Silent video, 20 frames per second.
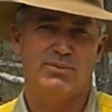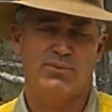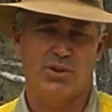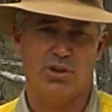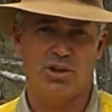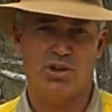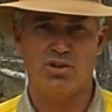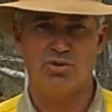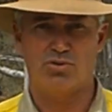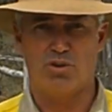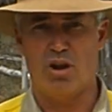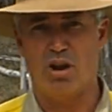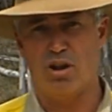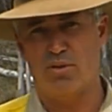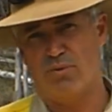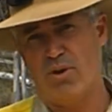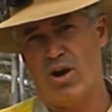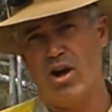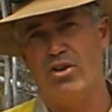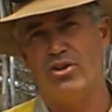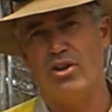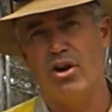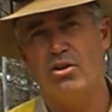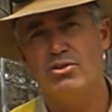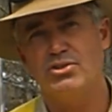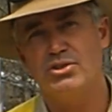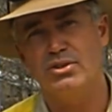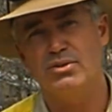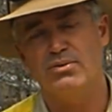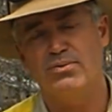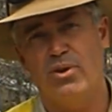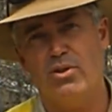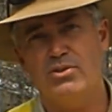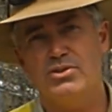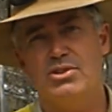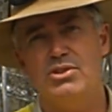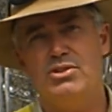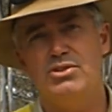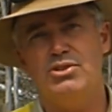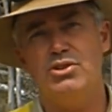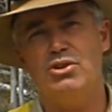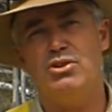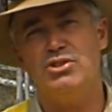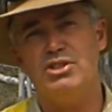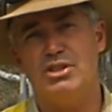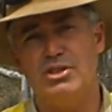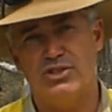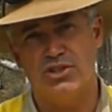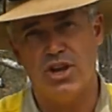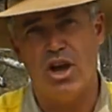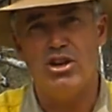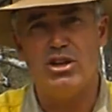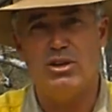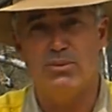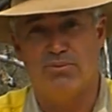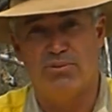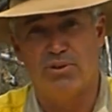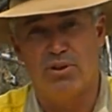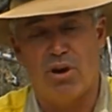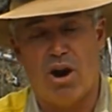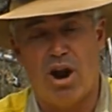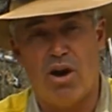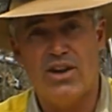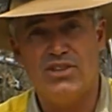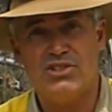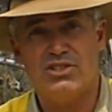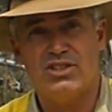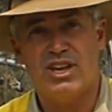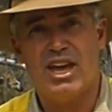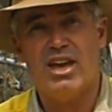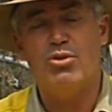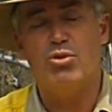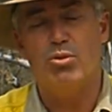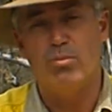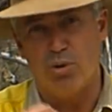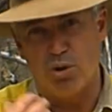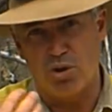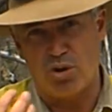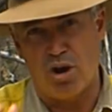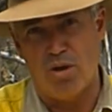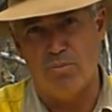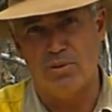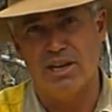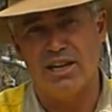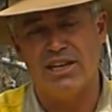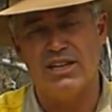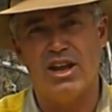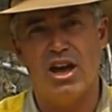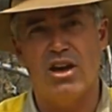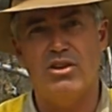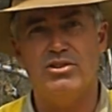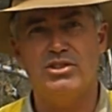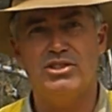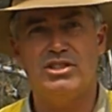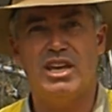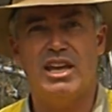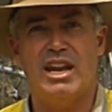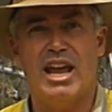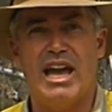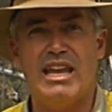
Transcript: for the control of wild dogs and foxes using sodium fluoroacetate, or more commonly known as ten